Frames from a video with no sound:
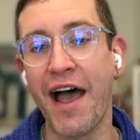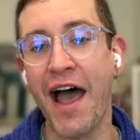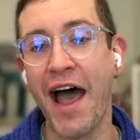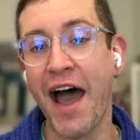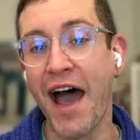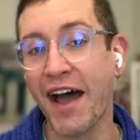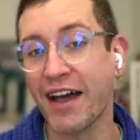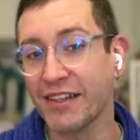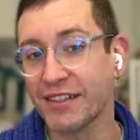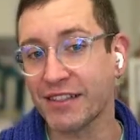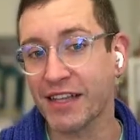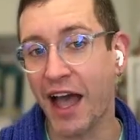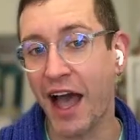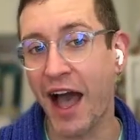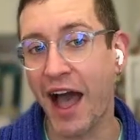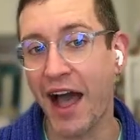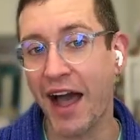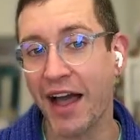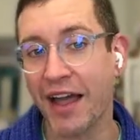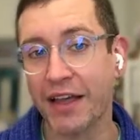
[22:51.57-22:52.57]
As
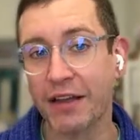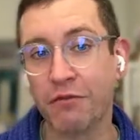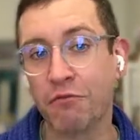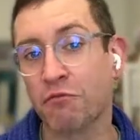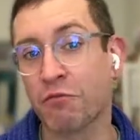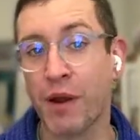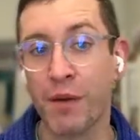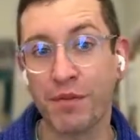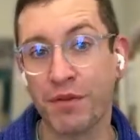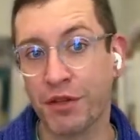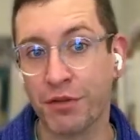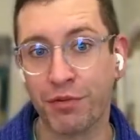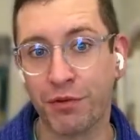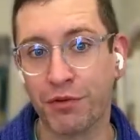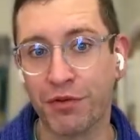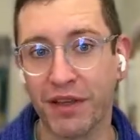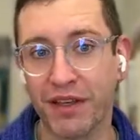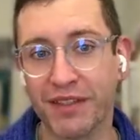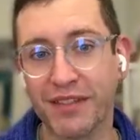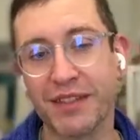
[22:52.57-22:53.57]
I ripped through
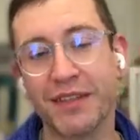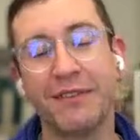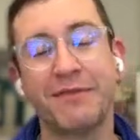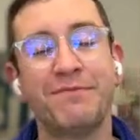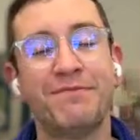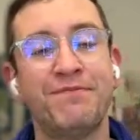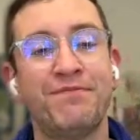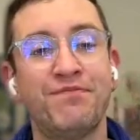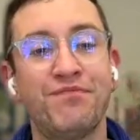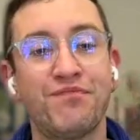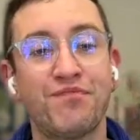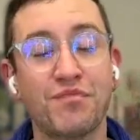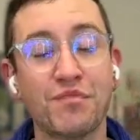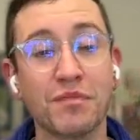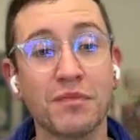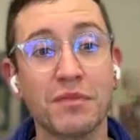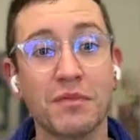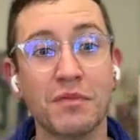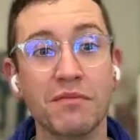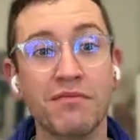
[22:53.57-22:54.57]
this,
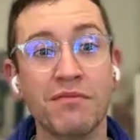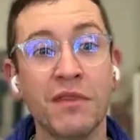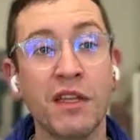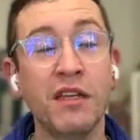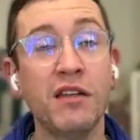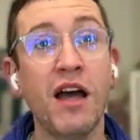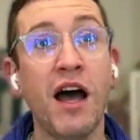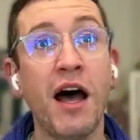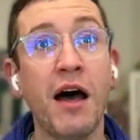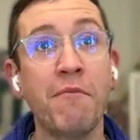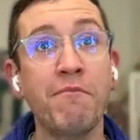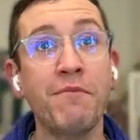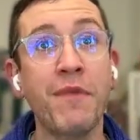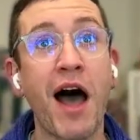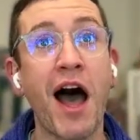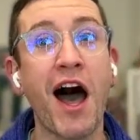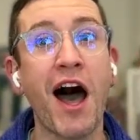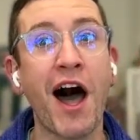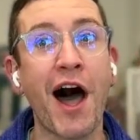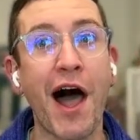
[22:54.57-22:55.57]

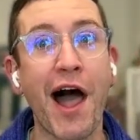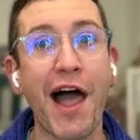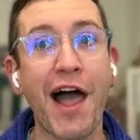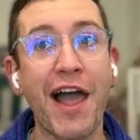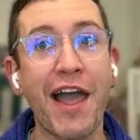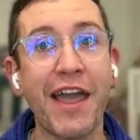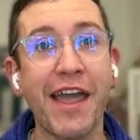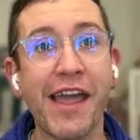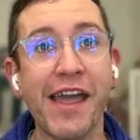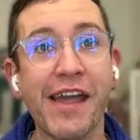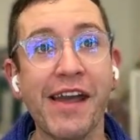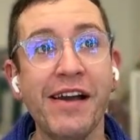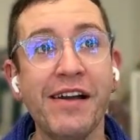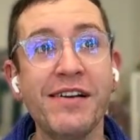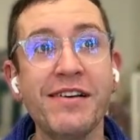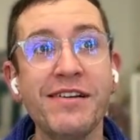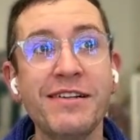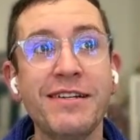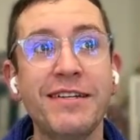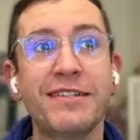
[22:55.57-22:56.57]
I
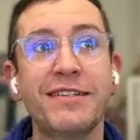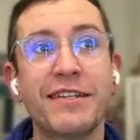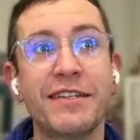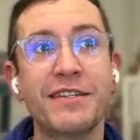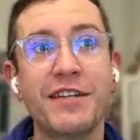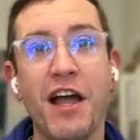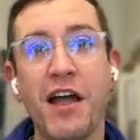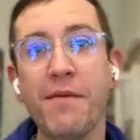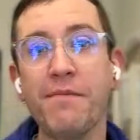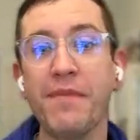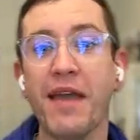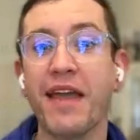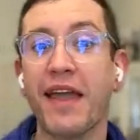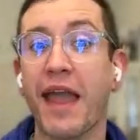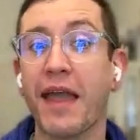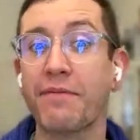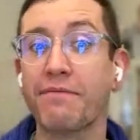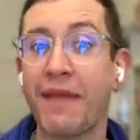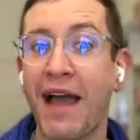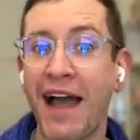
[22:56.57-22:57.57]
did not make
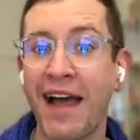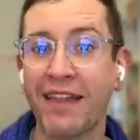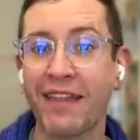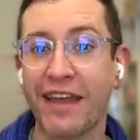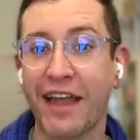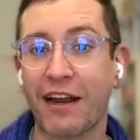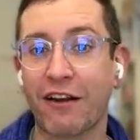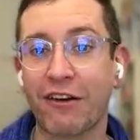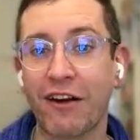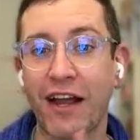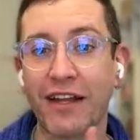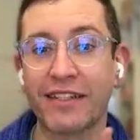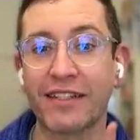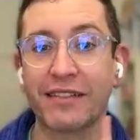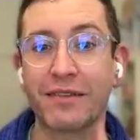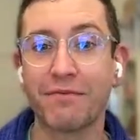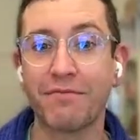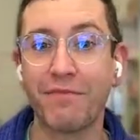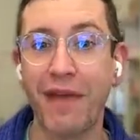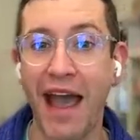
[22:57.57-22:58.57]
a math error. I did
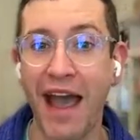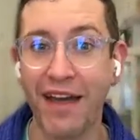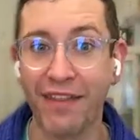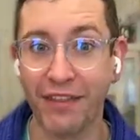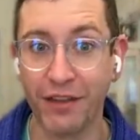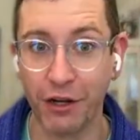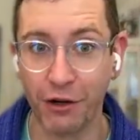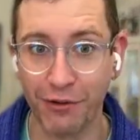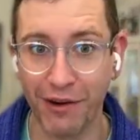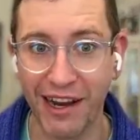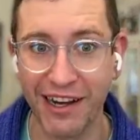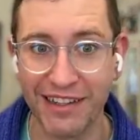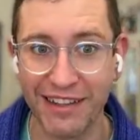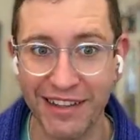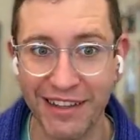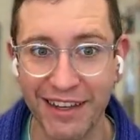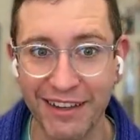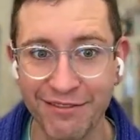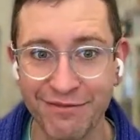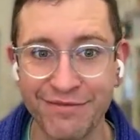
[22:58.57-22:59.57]
the math
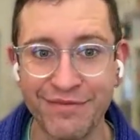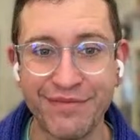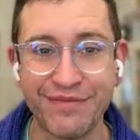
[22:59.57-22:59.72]
correctly.